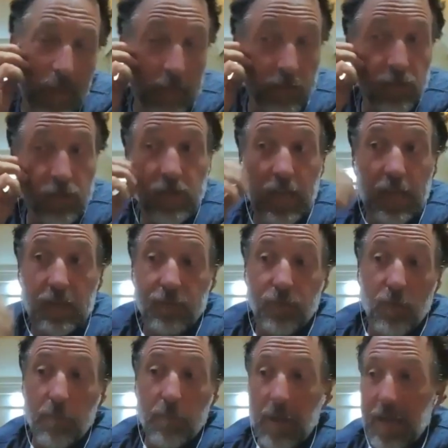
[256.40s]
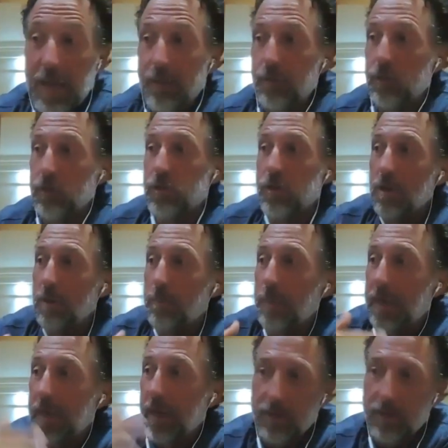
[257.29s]
Hasn't changed for me for sure,
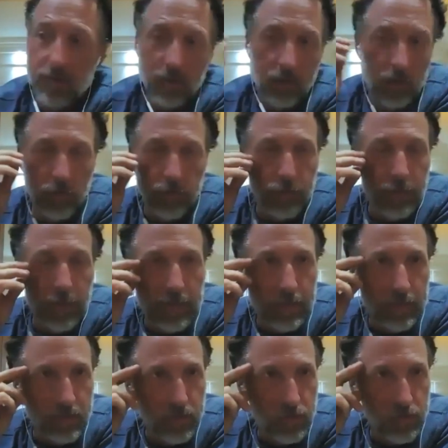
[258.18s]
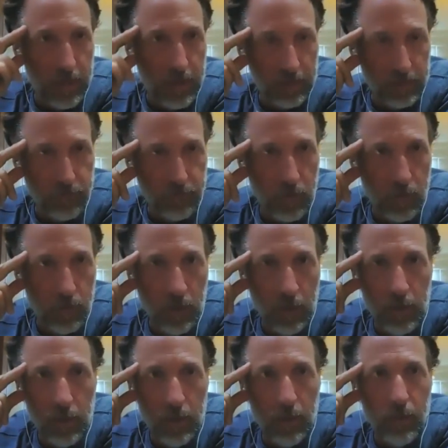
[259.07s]
but I also don't think it's changed for
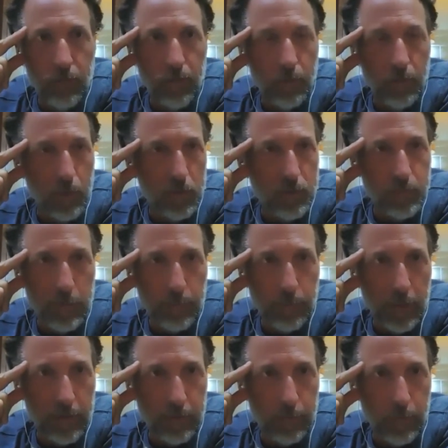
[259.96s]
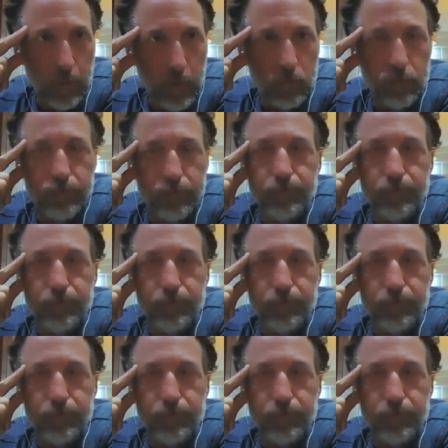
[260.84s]
most people on the boat.